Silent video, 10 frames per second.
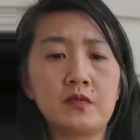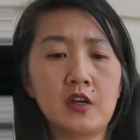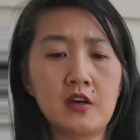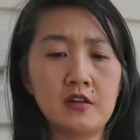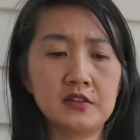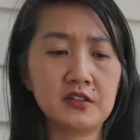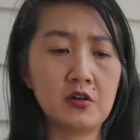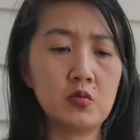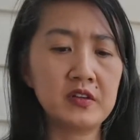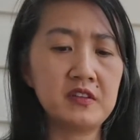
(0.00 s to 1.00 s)
Okay,
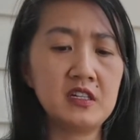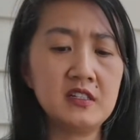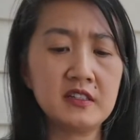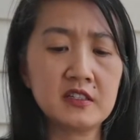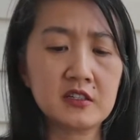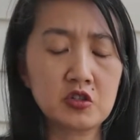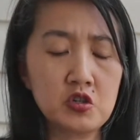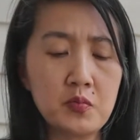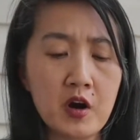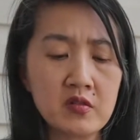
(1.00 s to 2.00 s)
so with these, it's a
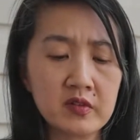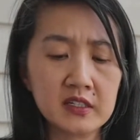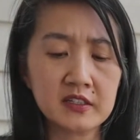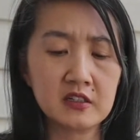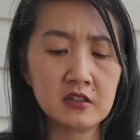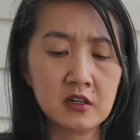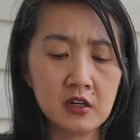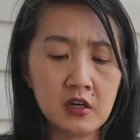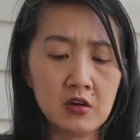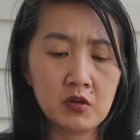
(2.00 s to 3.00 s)
two-part resin.
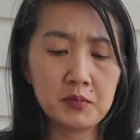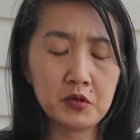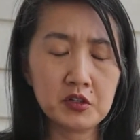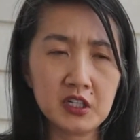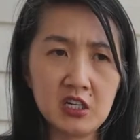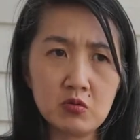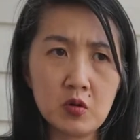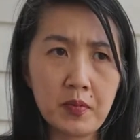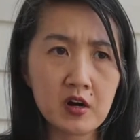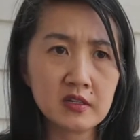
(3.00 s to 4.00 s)
We put
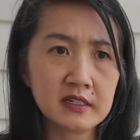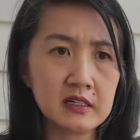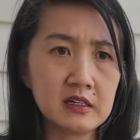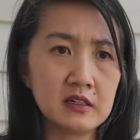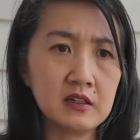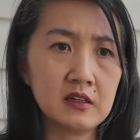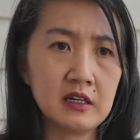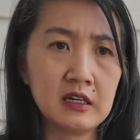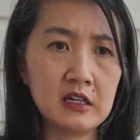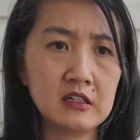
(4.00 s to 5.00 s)
equal parts in
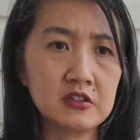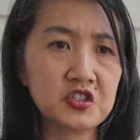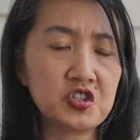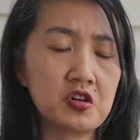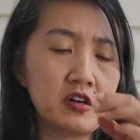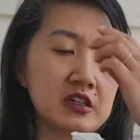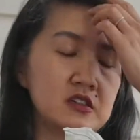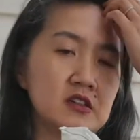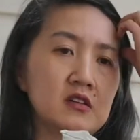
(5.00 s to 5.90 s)
and stir it.